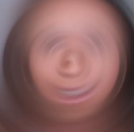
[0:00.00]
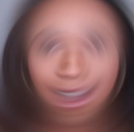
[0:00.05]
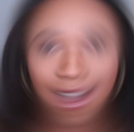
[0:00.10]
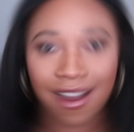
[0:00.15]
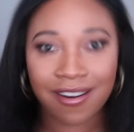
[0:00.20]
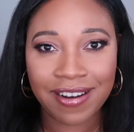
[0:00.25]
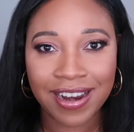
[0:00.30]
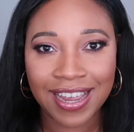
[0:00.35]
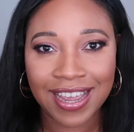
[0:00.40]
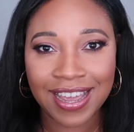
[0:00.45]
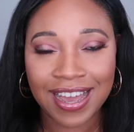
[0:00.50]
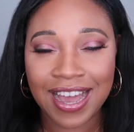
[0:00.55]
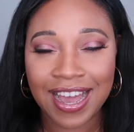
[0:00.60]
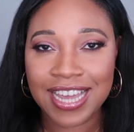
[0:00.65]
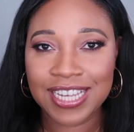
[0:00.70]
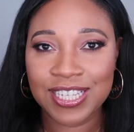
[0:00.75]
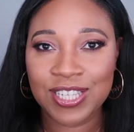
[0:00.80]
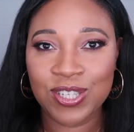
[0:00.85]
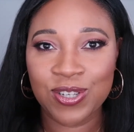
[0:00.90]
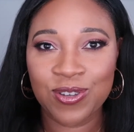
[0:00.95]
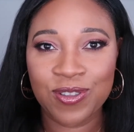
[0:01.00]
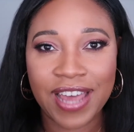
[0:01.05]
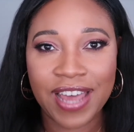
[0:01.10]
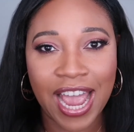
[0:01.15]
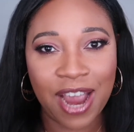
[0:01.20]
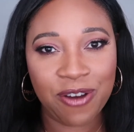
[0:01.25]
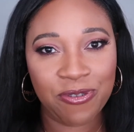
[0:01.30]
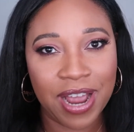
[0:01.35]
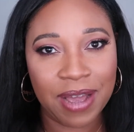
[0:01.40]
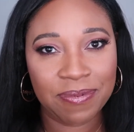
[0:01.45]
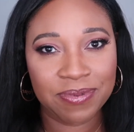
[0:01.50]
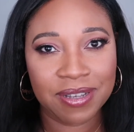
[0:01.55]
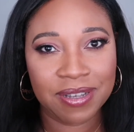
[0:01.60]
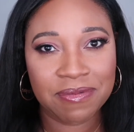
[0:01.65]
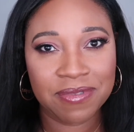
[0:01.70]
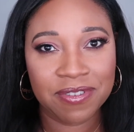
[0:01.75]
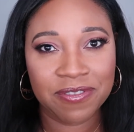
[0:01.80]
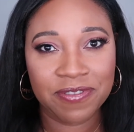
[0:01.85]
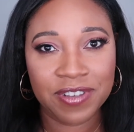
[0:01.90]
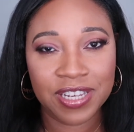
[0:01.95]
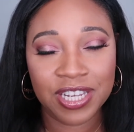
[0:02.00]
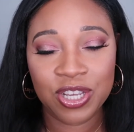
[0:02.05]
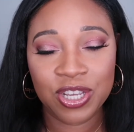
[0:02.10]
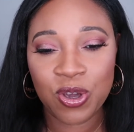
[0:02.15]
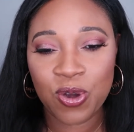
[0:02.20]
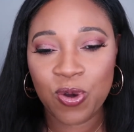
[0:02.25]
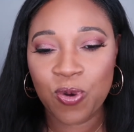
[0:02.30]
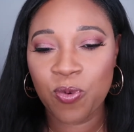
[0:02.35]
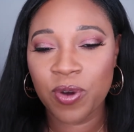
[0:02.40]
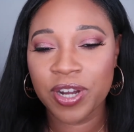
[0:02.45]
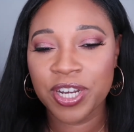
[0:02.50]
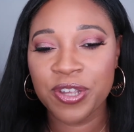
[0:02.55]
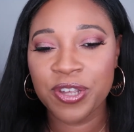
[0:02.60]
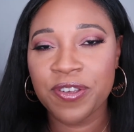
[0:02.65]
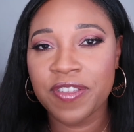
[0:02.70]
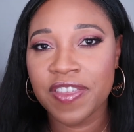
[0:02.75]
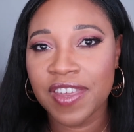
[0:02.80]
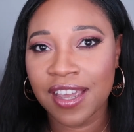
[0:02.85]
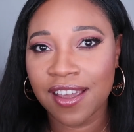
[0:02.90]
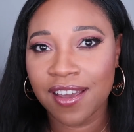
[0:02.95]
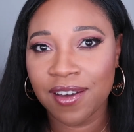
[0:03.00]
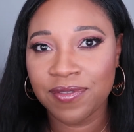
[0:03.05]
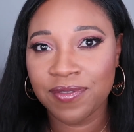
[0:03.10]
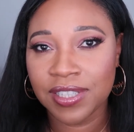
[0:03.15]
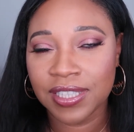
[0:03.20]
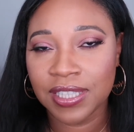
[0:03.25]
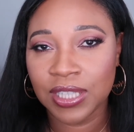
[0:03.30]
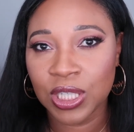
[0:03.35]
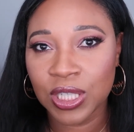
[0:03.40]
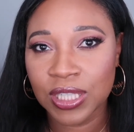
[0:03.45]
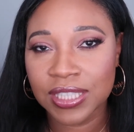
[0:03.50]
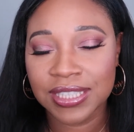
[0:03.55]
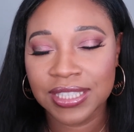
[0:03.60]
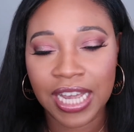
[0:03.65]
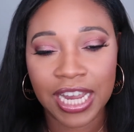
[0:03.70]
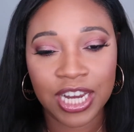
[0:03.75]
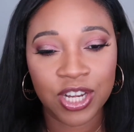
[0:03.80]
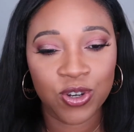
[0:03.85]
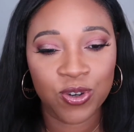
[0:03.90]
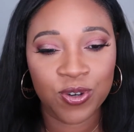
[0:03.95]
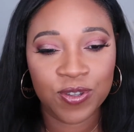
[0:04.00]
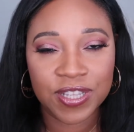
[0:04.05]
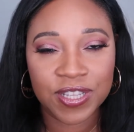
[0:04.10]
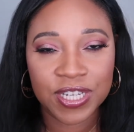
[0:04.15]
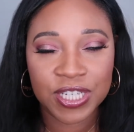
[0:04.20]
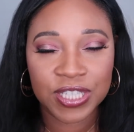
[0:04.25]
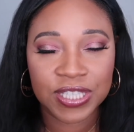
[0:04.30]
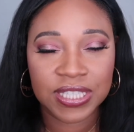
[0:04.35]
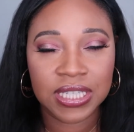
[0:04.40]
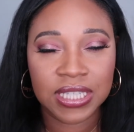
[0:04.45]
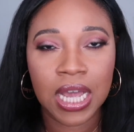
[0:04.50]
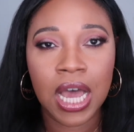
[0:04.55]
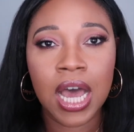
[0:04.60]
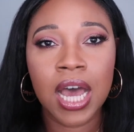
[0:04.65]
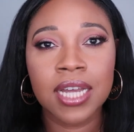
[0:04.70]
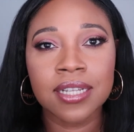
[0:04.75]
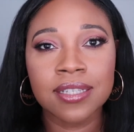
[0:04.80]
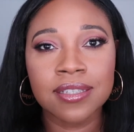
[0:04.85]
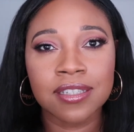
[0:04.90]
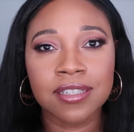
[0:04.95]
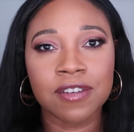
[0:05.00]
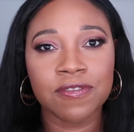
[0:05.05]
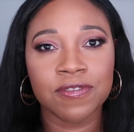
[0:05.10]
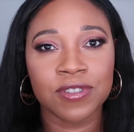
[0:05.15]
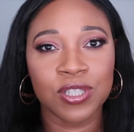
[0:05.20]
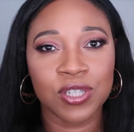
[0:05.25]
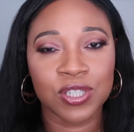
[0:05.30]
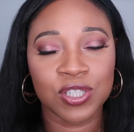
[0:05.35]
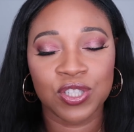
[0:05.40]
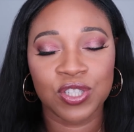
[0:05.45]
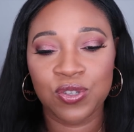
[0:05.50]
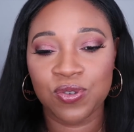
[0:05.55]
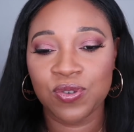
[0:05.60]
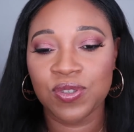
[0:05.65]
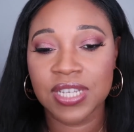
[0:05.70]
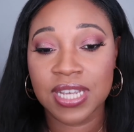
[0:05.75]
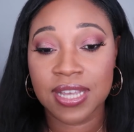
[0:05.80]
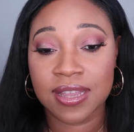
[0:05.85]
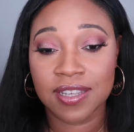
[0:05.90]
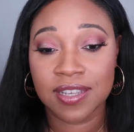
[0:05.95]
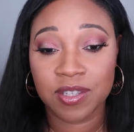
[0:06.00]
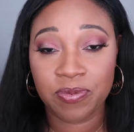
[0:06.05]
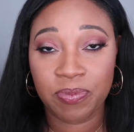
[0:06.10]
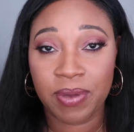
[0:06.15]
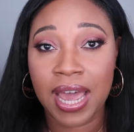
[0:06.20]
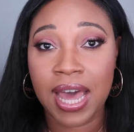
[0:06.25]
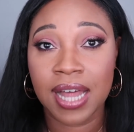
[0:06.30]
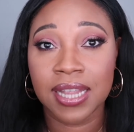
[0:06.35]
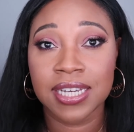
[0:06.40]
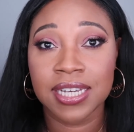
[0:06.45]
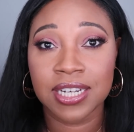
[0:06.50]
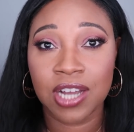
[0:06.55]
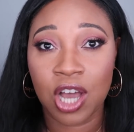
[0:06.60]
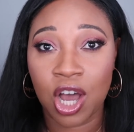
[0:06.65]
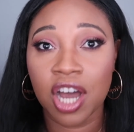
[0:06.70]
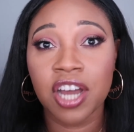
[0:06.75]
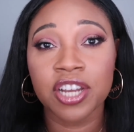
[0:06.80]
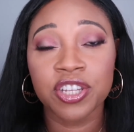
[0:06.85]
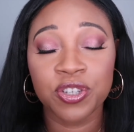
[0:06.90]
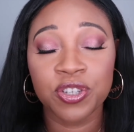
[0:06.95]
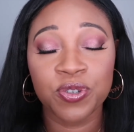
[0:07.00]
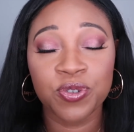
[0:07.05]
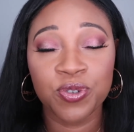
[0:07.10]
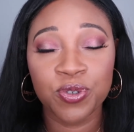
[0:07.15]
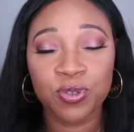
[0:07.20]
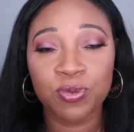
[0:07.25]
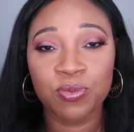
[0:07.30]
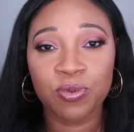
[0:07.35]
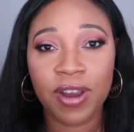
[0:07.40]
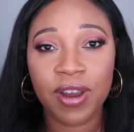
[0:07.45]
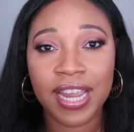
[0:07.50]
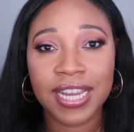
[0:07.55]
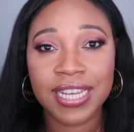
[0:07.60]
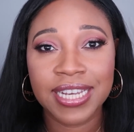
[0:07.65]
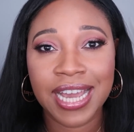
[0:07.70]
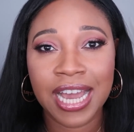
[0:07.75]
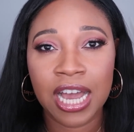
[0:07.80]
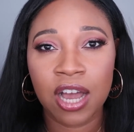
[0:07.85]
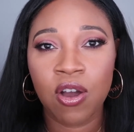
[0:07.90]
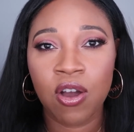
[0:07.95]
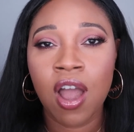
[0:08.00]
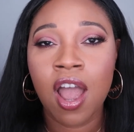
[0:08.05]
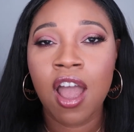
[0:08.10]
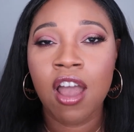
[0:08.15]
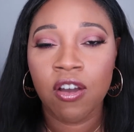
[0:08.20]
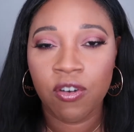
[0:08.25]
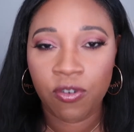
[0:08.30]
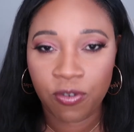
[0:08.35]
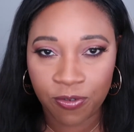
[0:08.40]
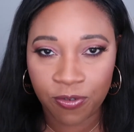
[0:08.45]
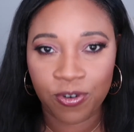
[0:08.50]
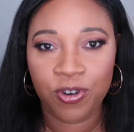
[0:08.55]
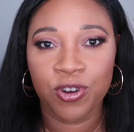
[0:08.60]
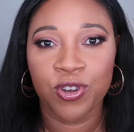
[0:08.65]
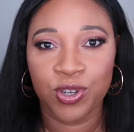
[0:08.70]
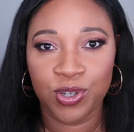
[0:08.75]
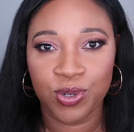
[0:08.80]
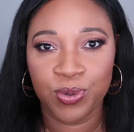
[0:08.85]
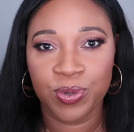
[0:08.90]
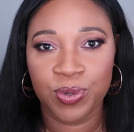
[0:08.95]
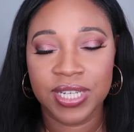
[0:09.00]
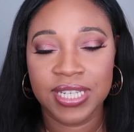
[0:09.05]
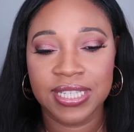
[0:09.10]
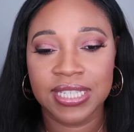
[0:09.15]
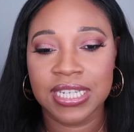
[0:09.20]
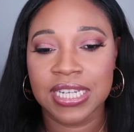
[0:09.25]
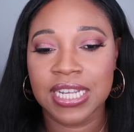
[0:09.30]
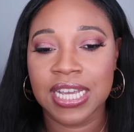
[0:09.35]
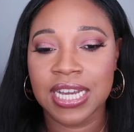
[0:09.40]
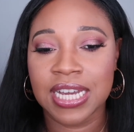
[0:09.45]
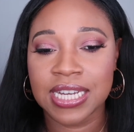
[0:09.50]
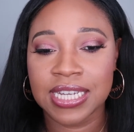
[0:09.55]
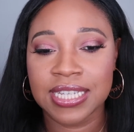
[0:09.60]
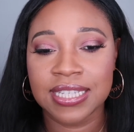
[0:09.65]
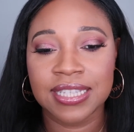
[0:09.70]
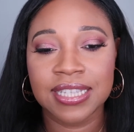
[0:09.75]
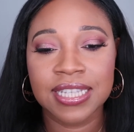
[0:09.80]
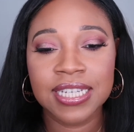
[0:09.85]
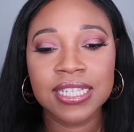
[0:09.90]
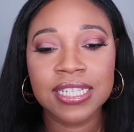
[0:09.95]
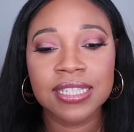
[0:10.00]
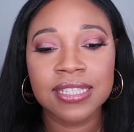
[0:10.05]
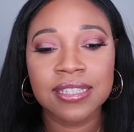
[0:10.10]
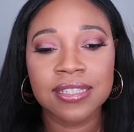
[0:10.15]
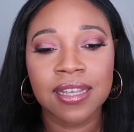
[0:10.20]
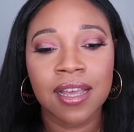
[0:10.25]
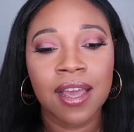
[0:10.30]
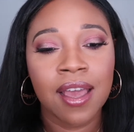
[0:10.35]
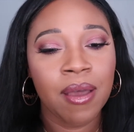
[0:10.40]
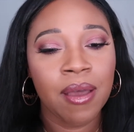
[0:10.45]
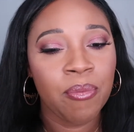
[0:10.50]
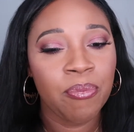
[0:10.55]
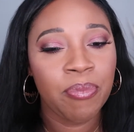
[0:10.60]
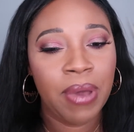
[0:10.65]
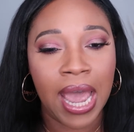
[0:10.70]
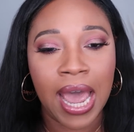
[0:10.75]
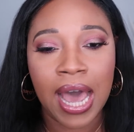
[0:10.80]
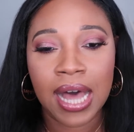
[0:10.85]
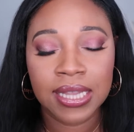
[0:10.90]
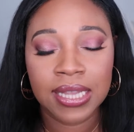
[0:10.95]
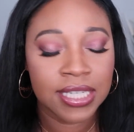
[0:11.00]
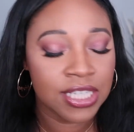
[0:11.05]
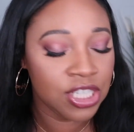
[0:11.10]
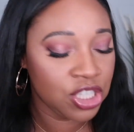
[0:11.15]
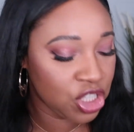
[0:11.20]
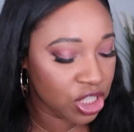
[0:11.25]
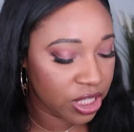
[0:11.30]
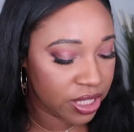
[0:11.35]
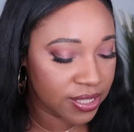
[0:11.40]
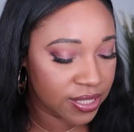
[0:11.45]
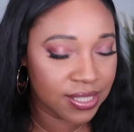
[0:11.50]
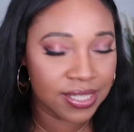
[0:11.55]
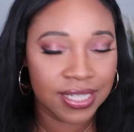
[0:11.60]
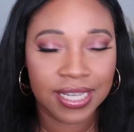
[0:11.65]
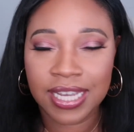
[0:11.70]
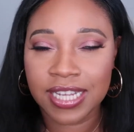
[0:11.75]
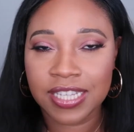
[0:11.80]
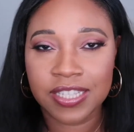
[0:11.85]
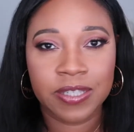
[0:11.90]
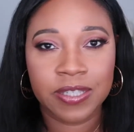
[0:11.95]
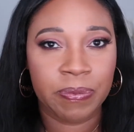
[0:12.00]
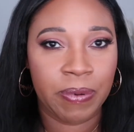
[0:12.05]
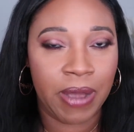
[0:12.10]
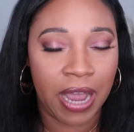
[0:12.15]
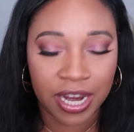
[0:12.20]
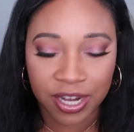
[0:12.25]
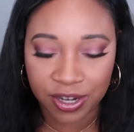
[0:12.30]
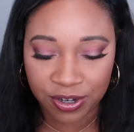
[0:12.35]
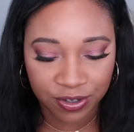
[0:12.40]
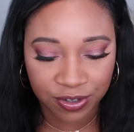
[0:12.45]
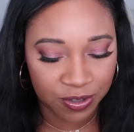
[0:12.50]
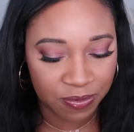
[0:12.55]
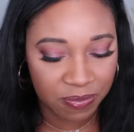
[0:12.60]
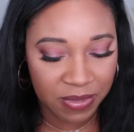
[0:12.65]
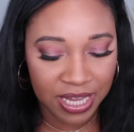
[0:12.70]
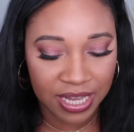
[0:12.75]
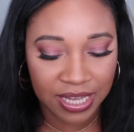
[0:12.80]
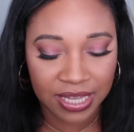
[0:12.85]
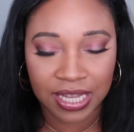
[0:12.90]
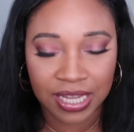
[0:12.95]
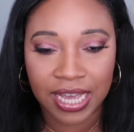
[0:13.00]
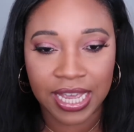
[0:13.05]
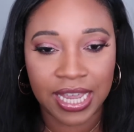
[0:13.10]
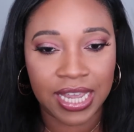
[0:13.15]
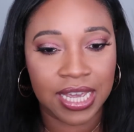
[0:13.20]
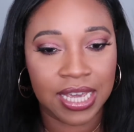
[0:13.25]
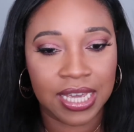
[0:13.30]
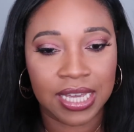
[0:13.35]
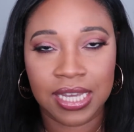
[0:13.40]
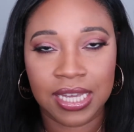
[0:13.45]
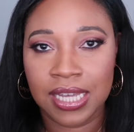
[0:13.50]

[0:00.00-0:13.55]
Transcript: All right guys, so that wraps up the video. What do you think of the looks? I know there's tons of looks using this palette on YouTube right now for good reason, because this palette just inspires me. Like,